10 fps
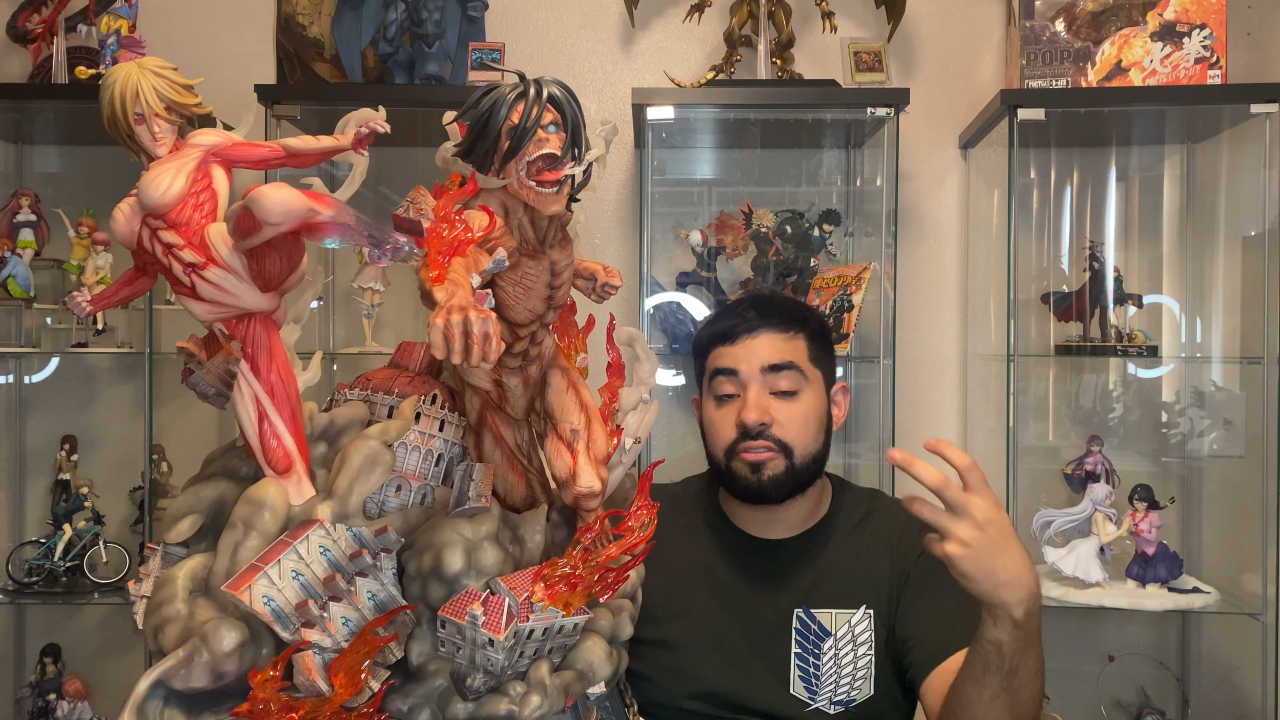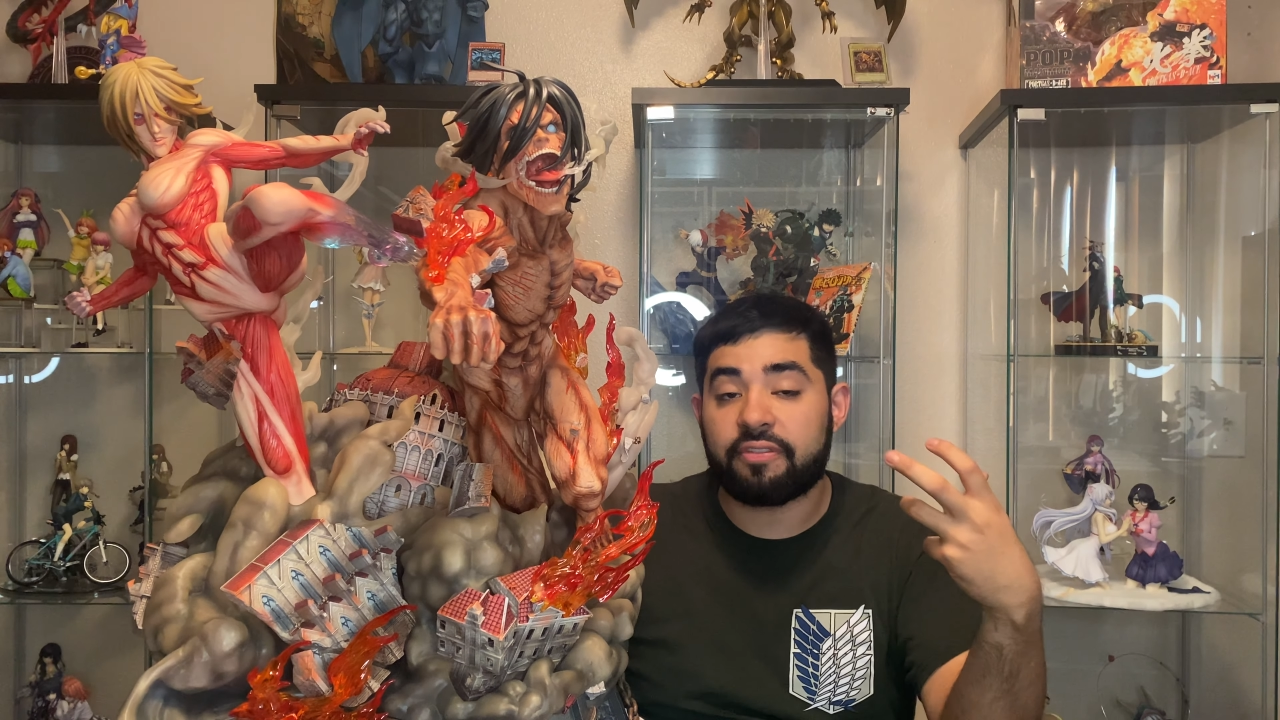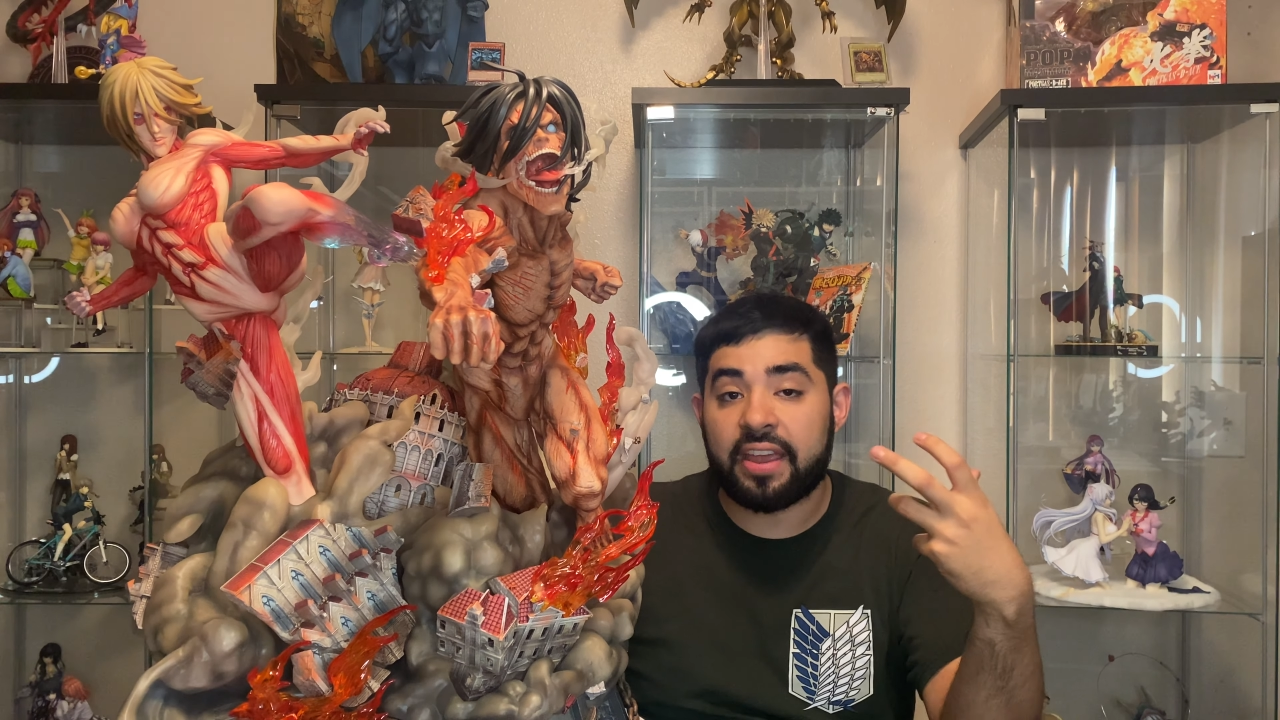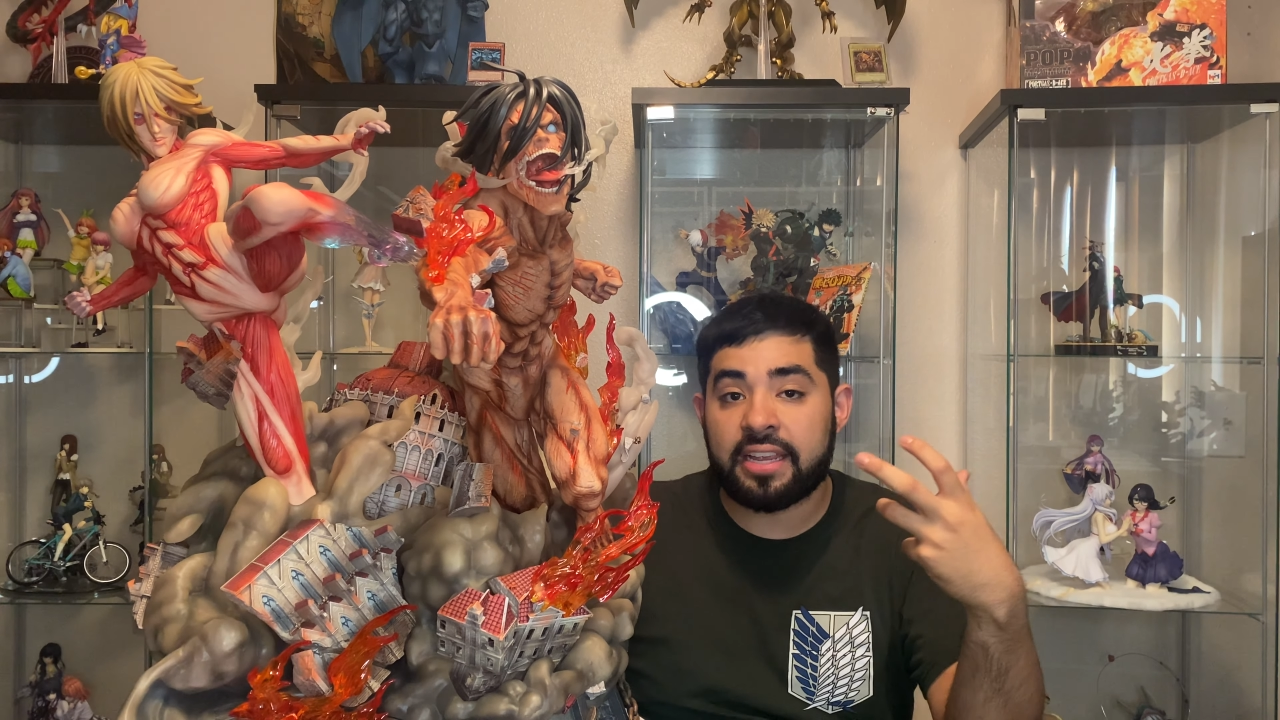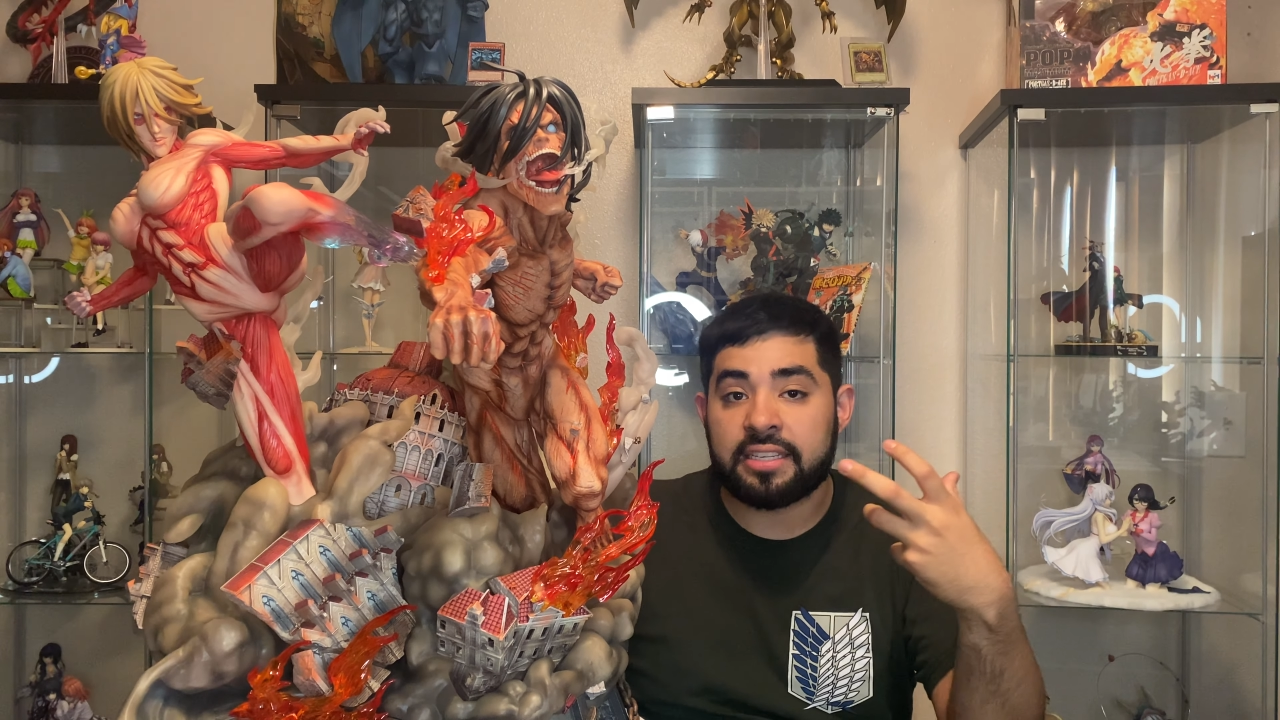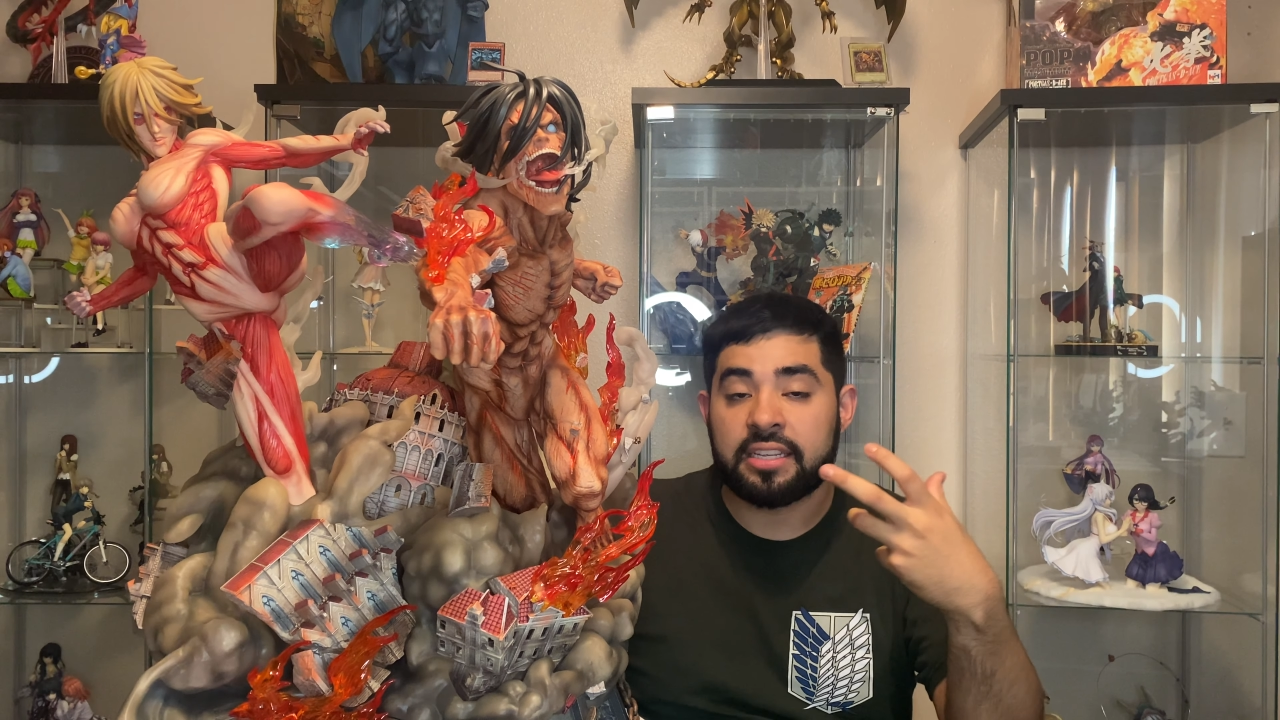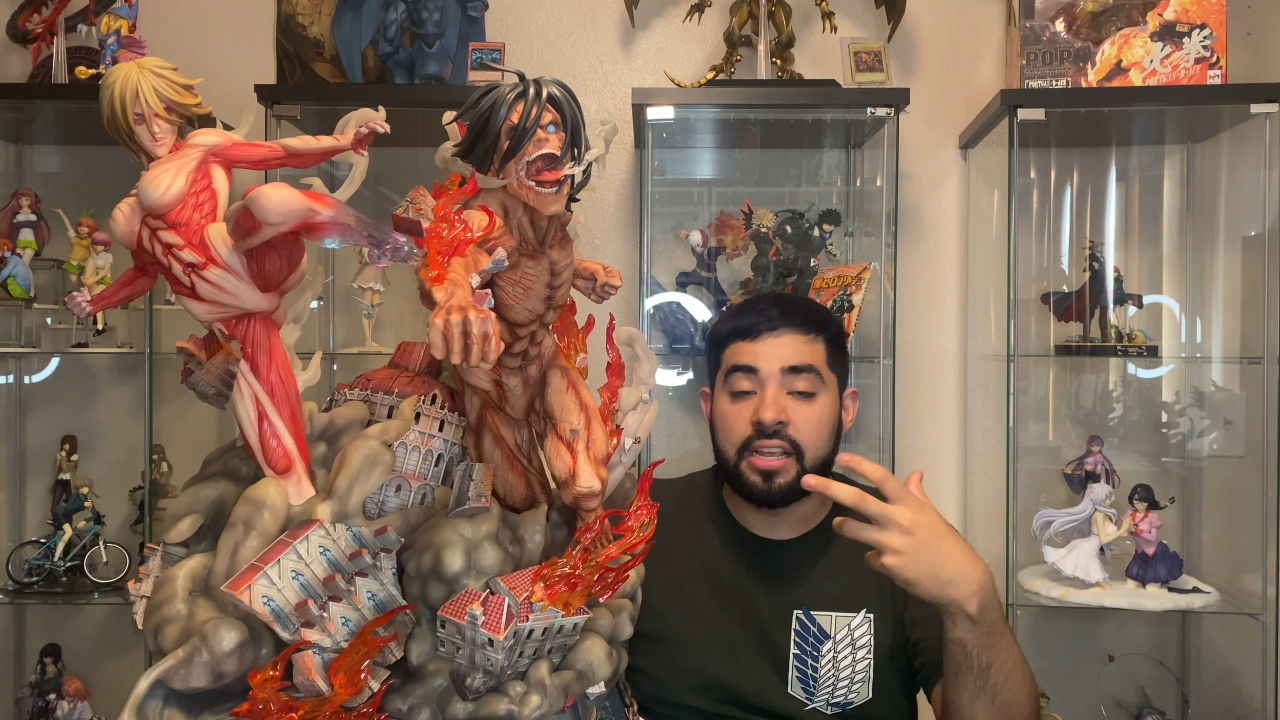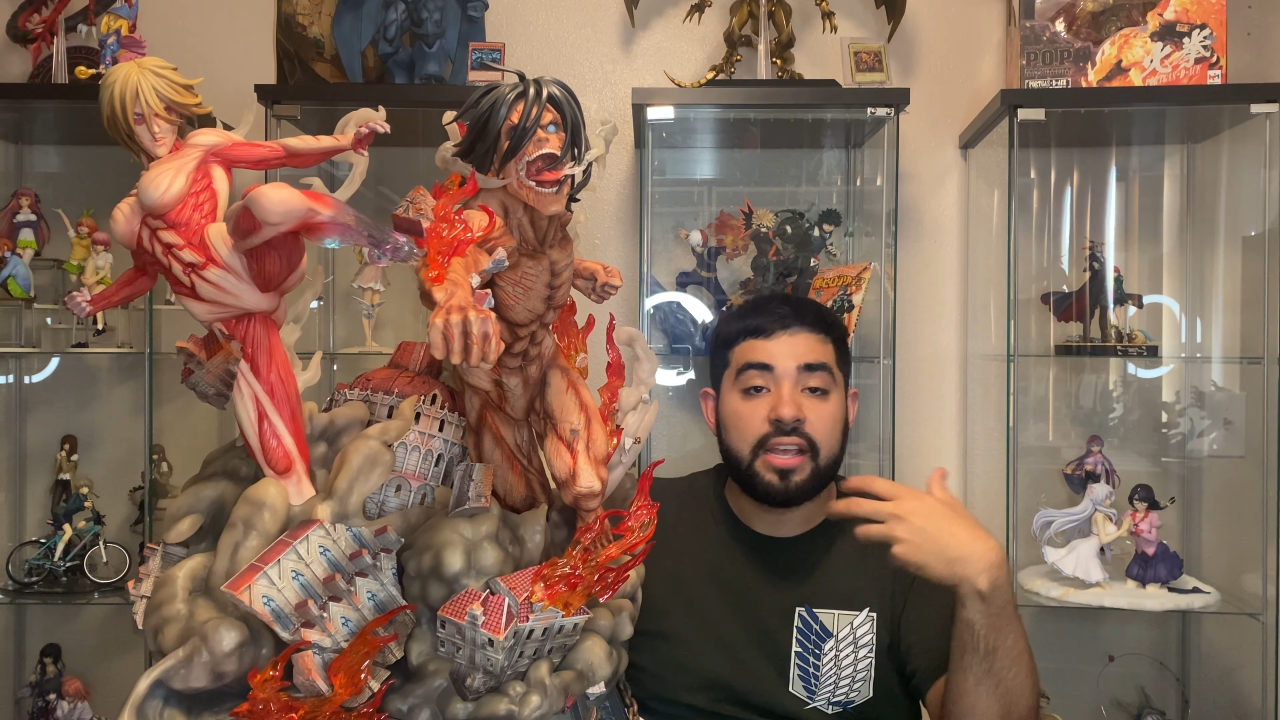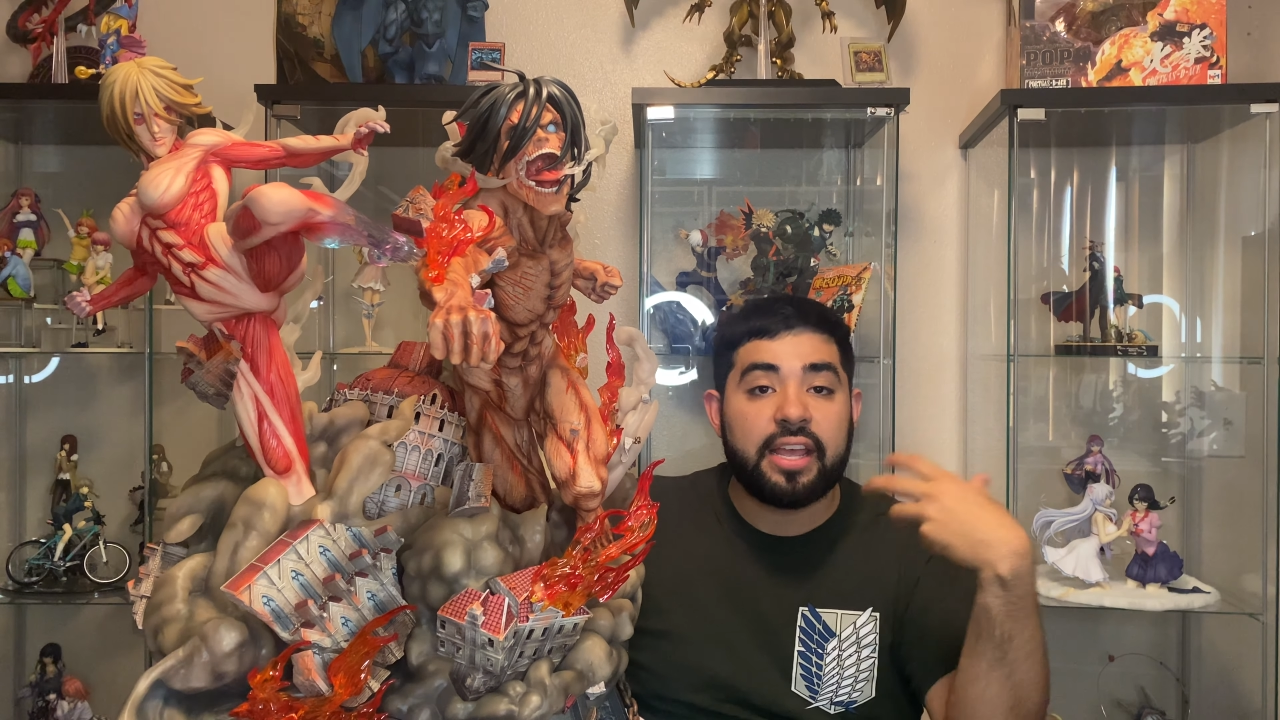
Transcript: face.